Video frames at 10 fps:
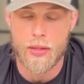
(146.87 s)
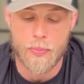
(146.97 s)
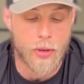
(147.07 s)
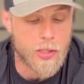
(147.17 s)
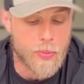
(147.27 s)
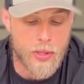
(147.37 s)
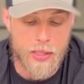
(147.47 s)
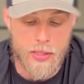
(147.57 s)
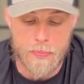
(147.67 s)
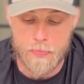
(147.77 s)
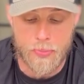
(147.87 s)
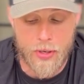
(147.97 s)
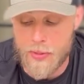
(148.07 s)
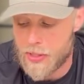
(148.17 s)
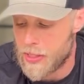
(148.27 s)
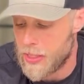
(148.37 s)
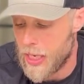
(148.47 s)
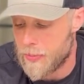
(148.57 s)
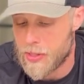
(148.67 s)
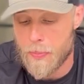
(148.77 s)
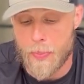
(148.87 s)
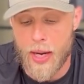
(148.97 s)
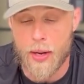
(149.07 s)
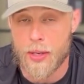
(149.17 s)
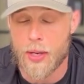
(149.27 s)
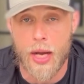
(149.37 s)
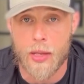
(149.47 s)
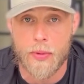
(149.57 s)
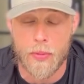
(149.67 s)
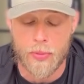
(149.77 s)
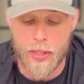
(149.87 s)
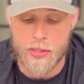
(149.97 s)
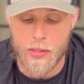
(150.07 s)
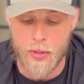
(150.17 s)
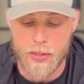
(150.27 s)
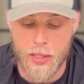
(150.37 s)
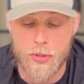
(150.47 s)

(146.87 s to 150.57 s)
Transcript: The price point is pretty much the same as the Bear, and you're not going to be replacing them all the time.